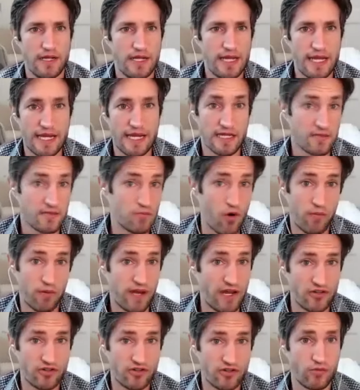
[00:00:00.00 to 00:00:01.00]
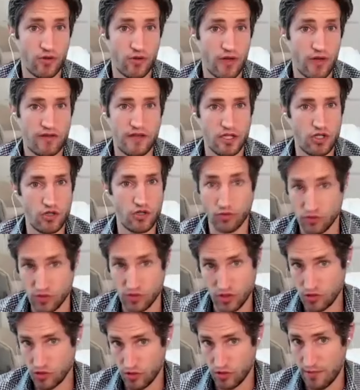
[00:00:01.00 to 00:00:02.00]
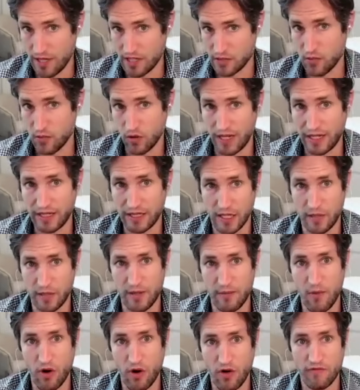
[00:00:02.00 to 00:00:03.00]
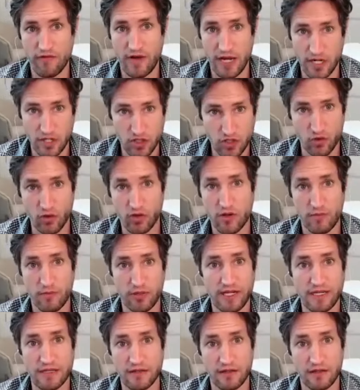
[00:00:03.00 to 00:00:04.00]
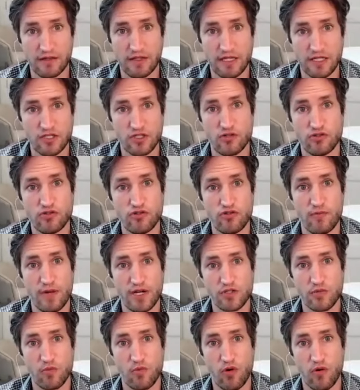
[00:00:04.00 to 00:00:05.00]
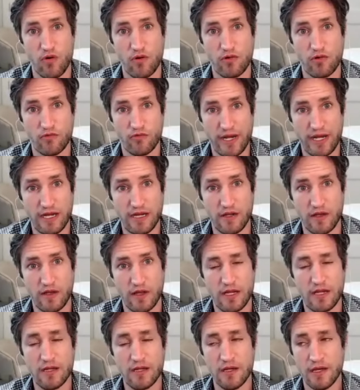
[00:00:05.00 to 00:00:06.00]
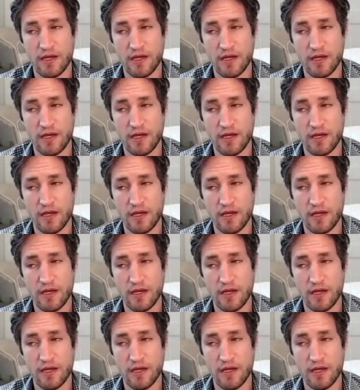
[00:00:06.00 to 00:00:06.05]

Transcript: is more pleasurable. I think you're much more likely to be motivated. You'll complete the things you do much more regularly.